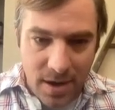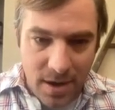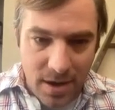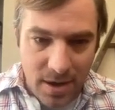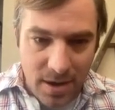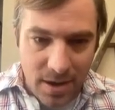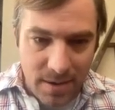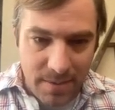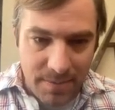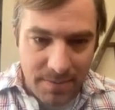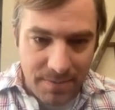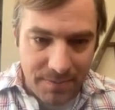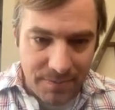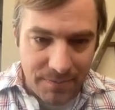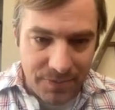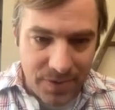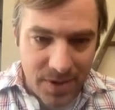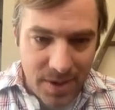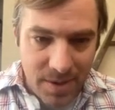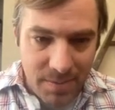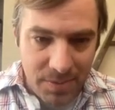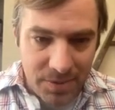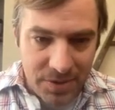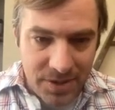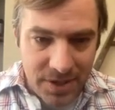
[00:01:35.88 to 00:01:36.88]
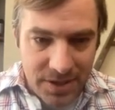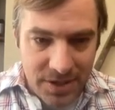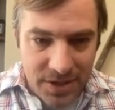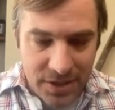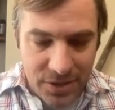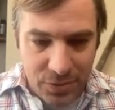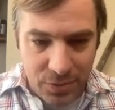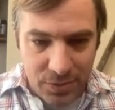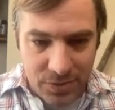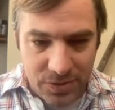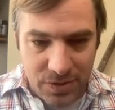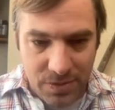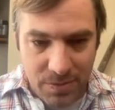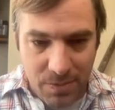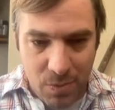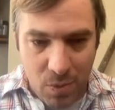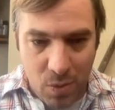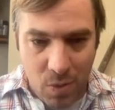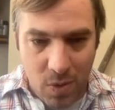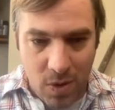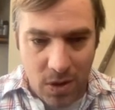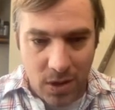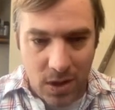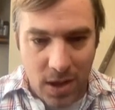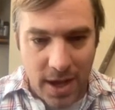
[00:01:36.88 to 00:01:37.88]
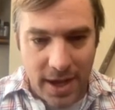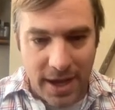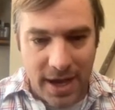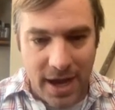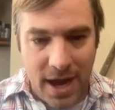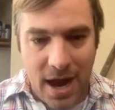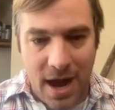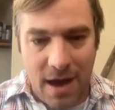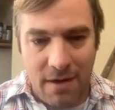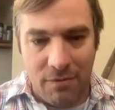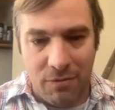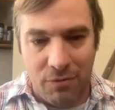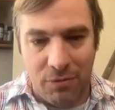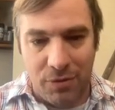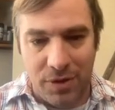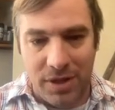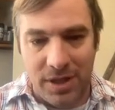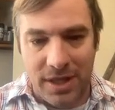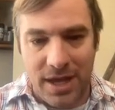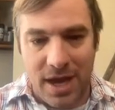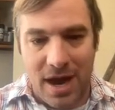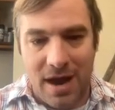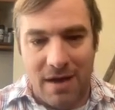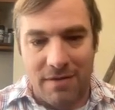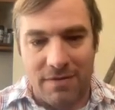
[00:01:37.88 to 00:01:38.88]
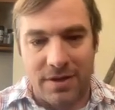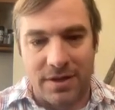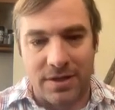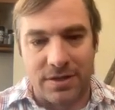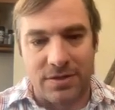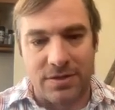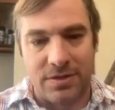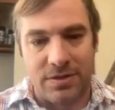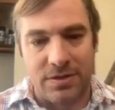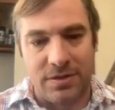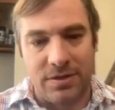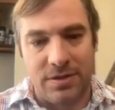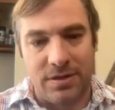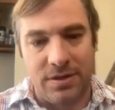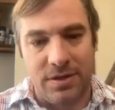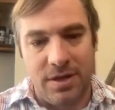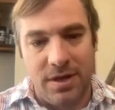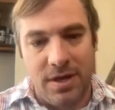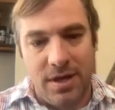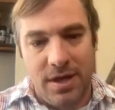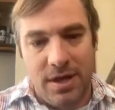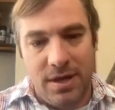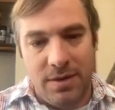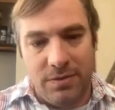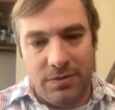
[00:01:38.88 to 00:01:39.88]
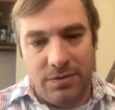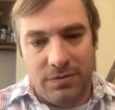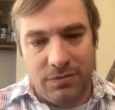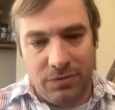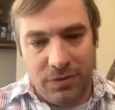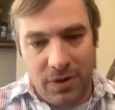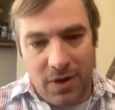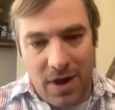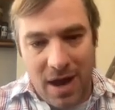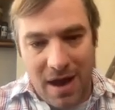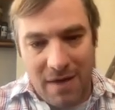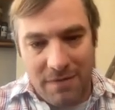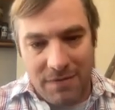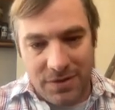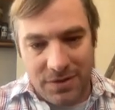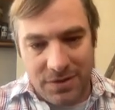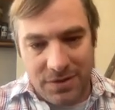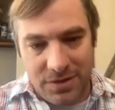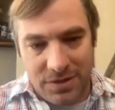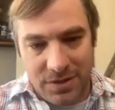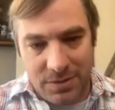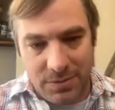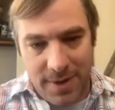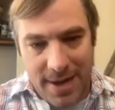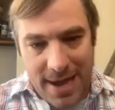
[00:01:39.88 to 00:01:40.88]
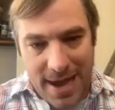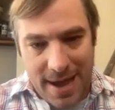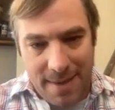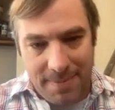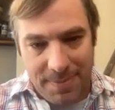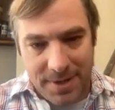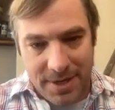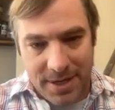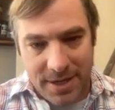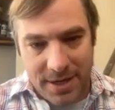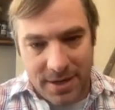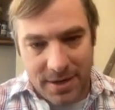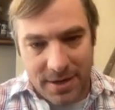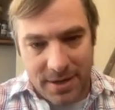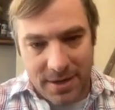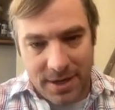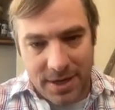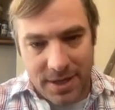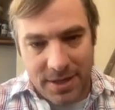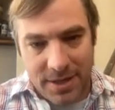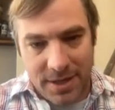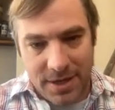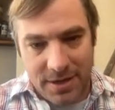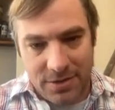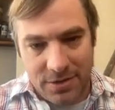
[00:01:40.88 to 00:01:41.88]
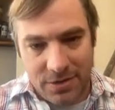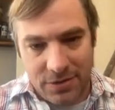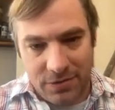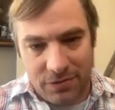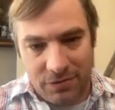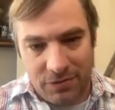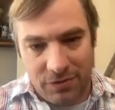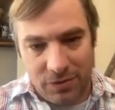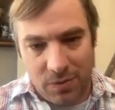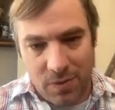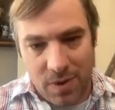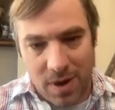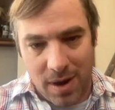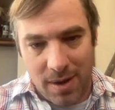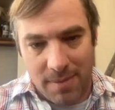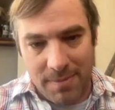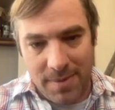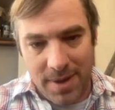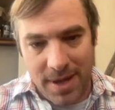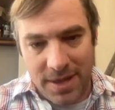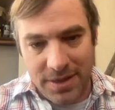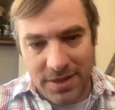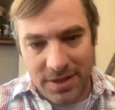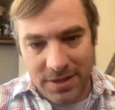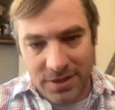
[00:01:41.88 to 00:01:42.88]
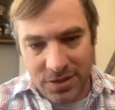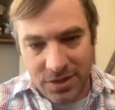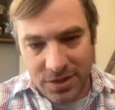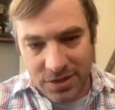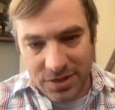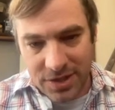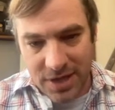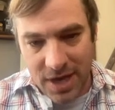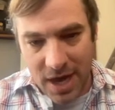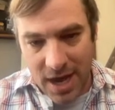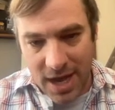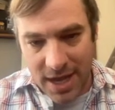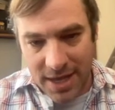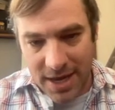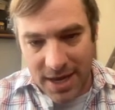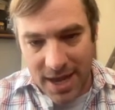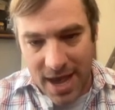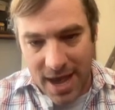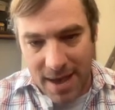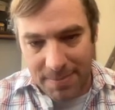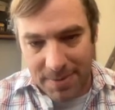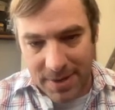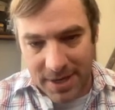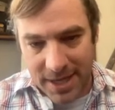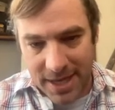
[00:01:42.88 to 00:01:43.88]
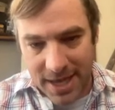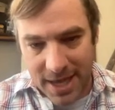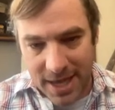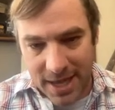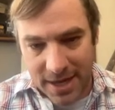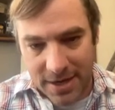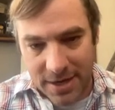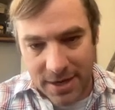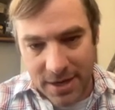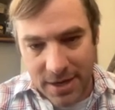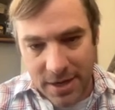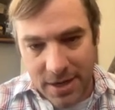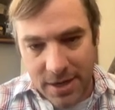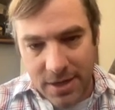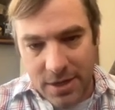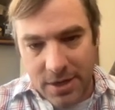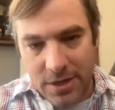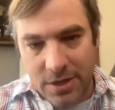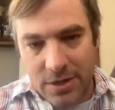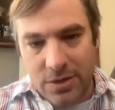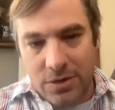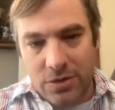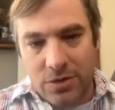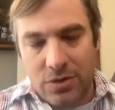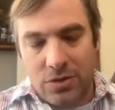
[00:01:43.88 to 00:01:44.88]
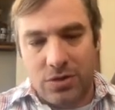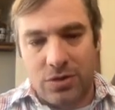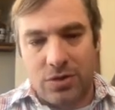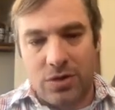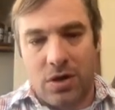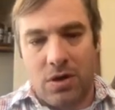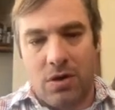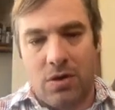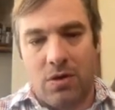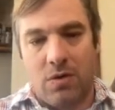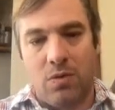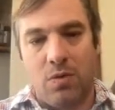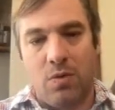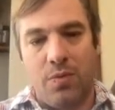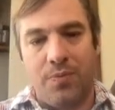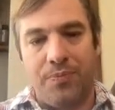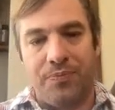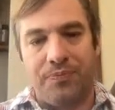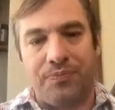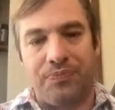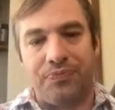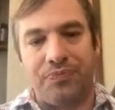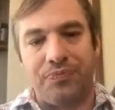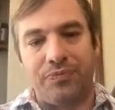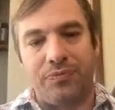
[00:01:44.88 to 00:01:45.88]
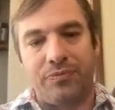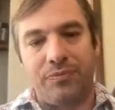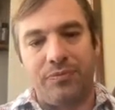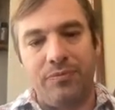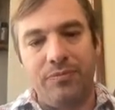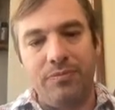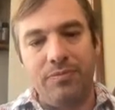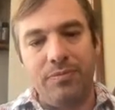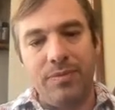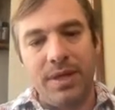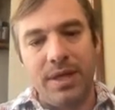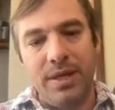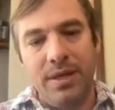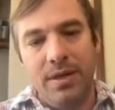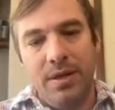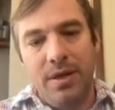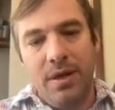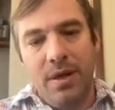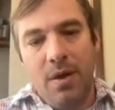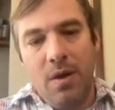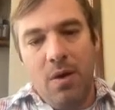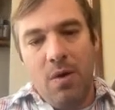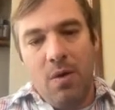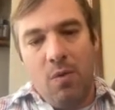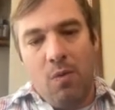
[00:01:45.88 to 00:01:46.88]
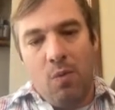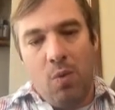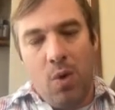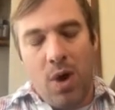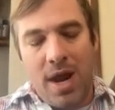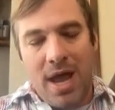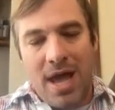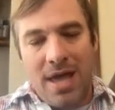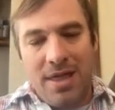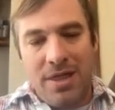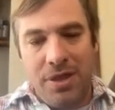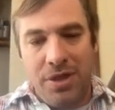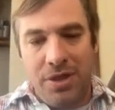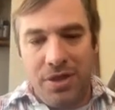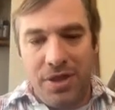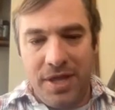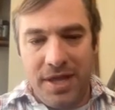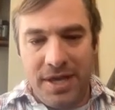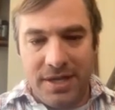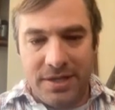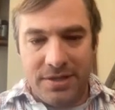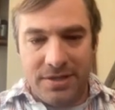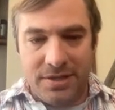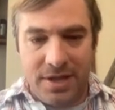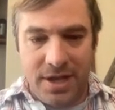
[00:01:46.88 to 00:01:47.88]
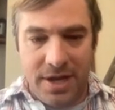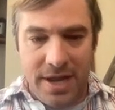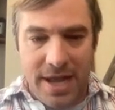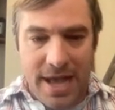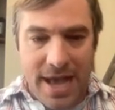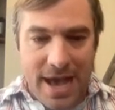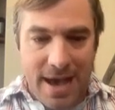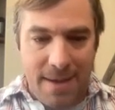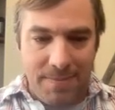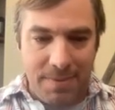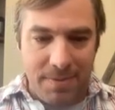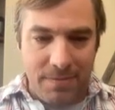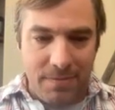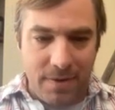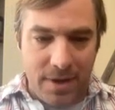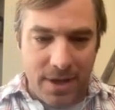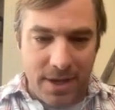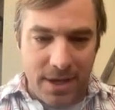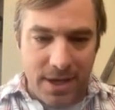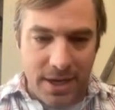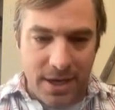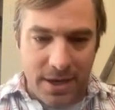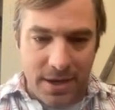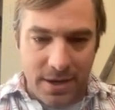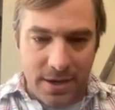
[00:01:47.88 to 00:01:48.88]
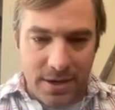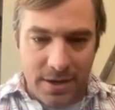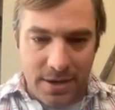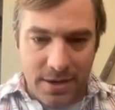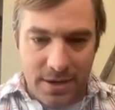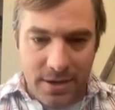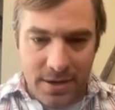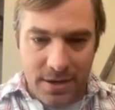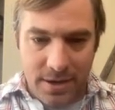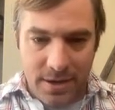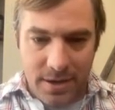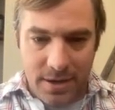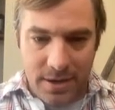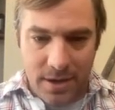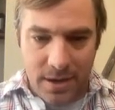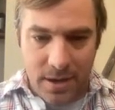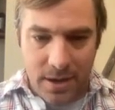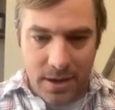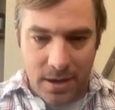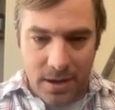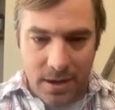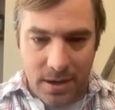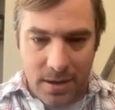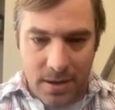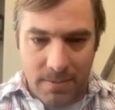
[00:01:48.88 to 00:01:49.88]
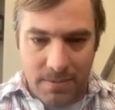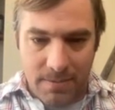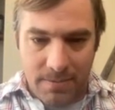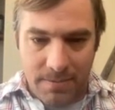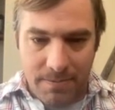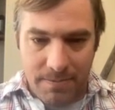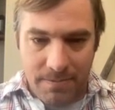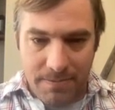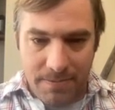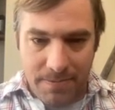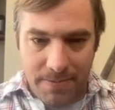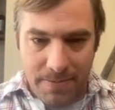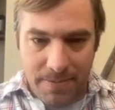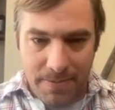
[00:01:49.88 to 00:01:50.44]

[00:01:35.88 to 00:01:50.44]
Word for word: Um, but then this was the more like really obvious. It was real obvious to see what happened here, and then it just flew up. And this just kind of happened again. So, what I think is going to happen right here, um,